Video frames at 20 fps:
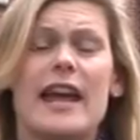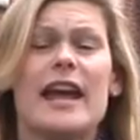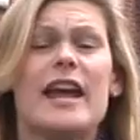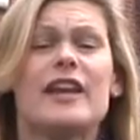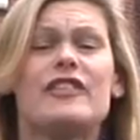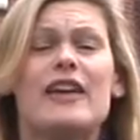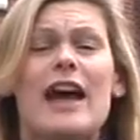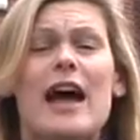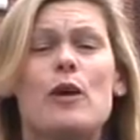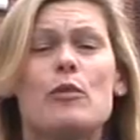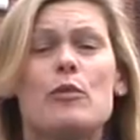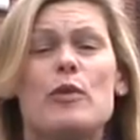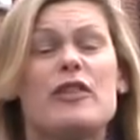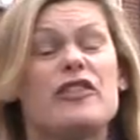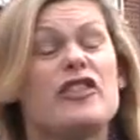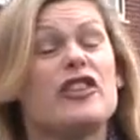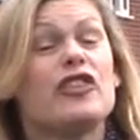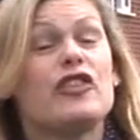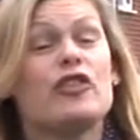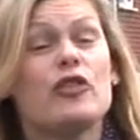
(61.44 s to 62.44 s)
here to help
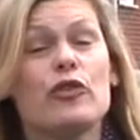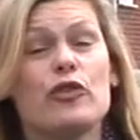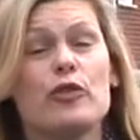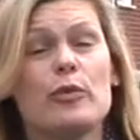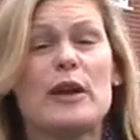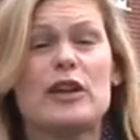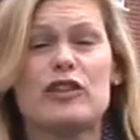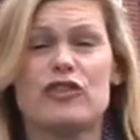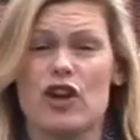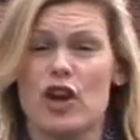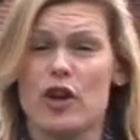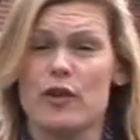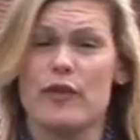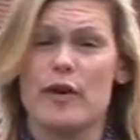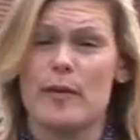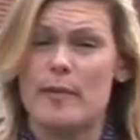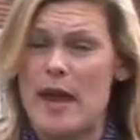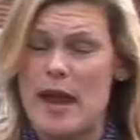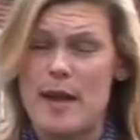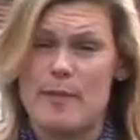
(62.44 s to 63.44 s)
with digital
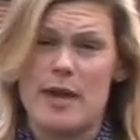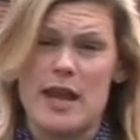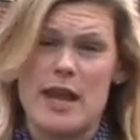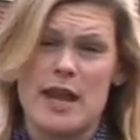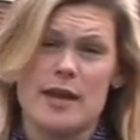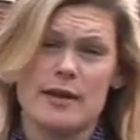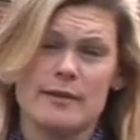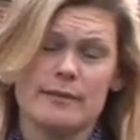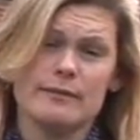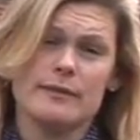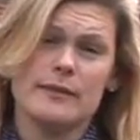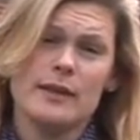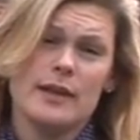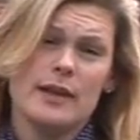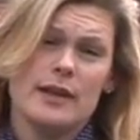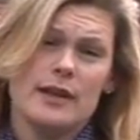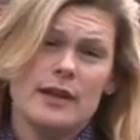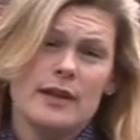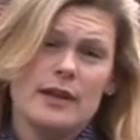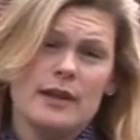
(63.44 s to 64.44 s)
switchover, maybe.
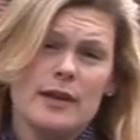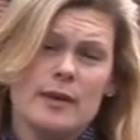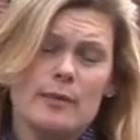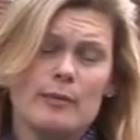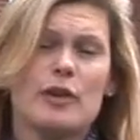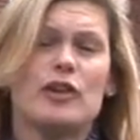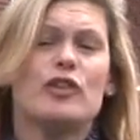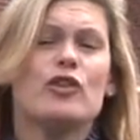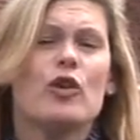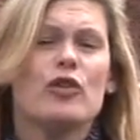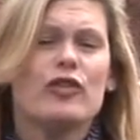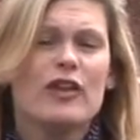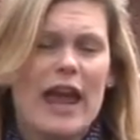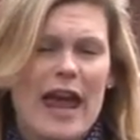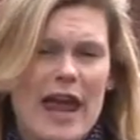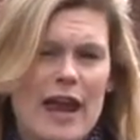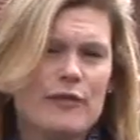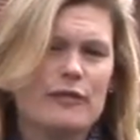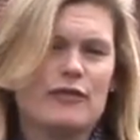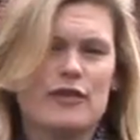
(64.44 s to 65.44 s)
But not
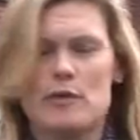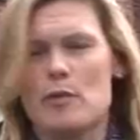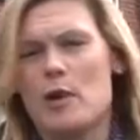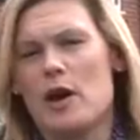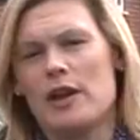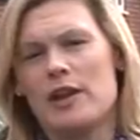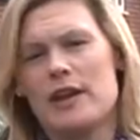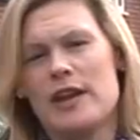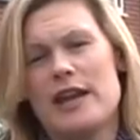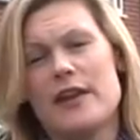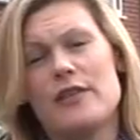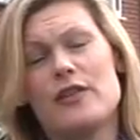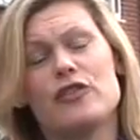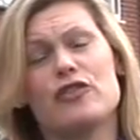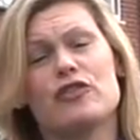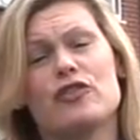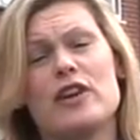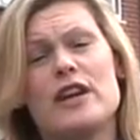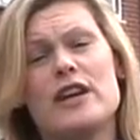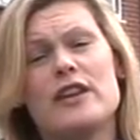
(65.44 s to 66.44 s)
everyone in the
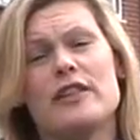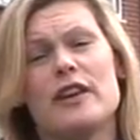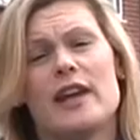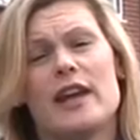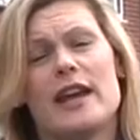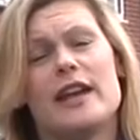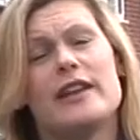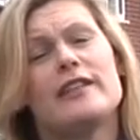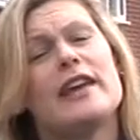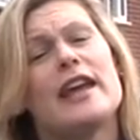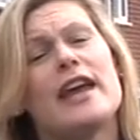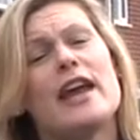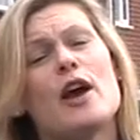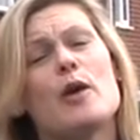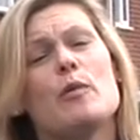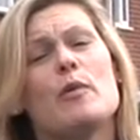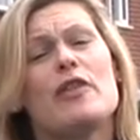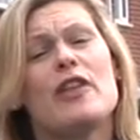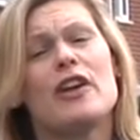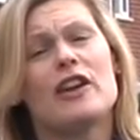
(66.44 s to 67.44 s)
street is
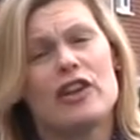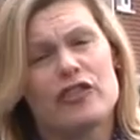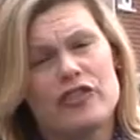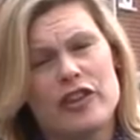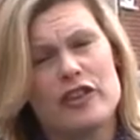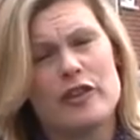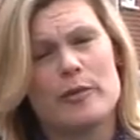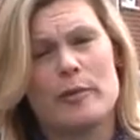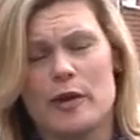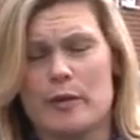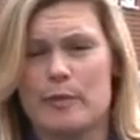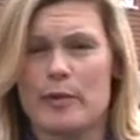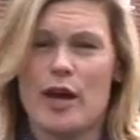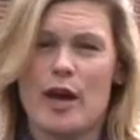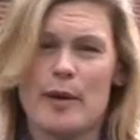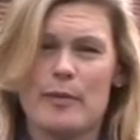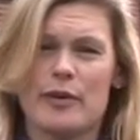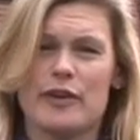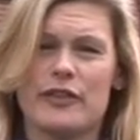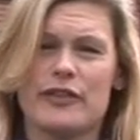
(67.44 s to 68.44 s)
here with a legitimate
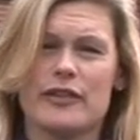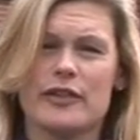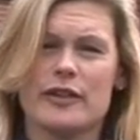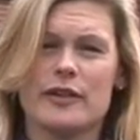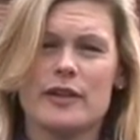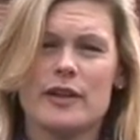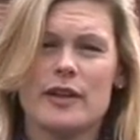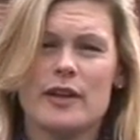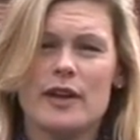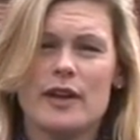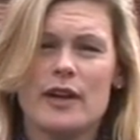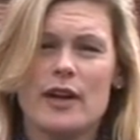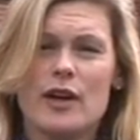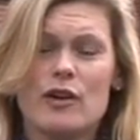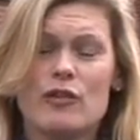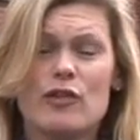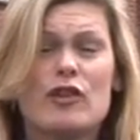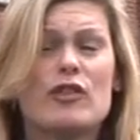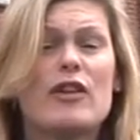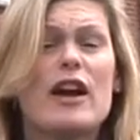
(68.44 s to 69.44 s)
purpose.
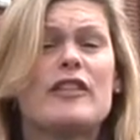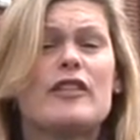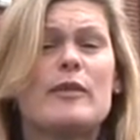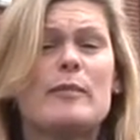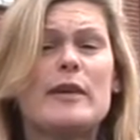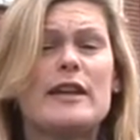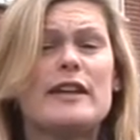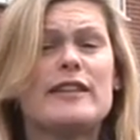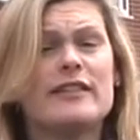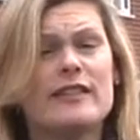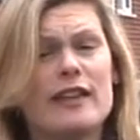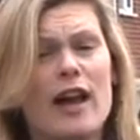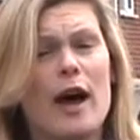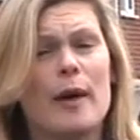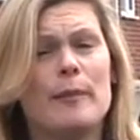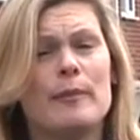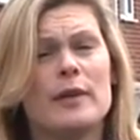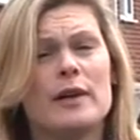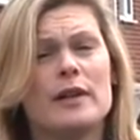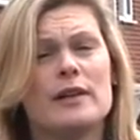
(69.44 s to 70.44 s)
Regrettably,
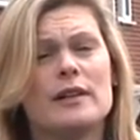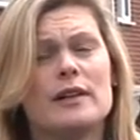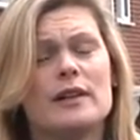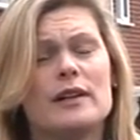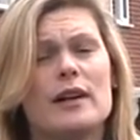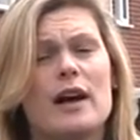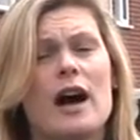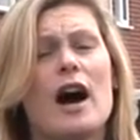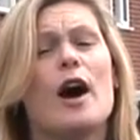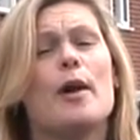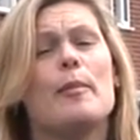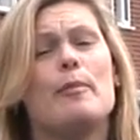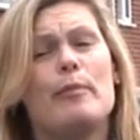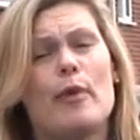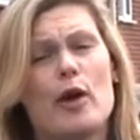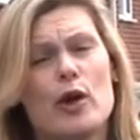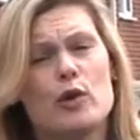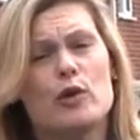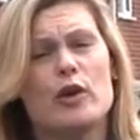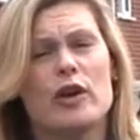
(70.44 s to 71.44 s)
some are
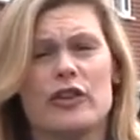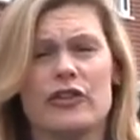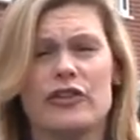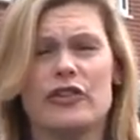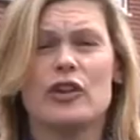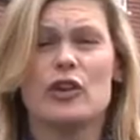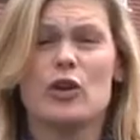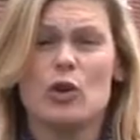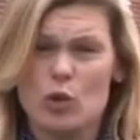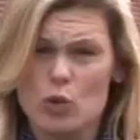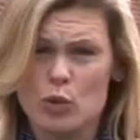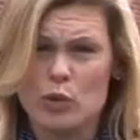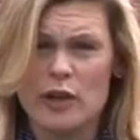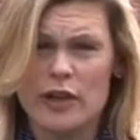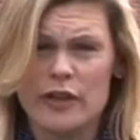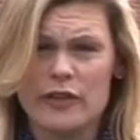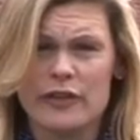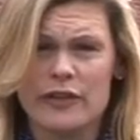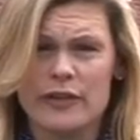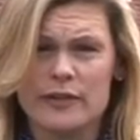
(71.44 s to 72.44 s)
bogus
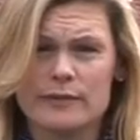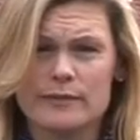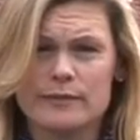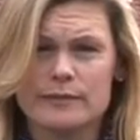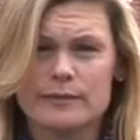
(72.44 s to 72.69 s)
callers.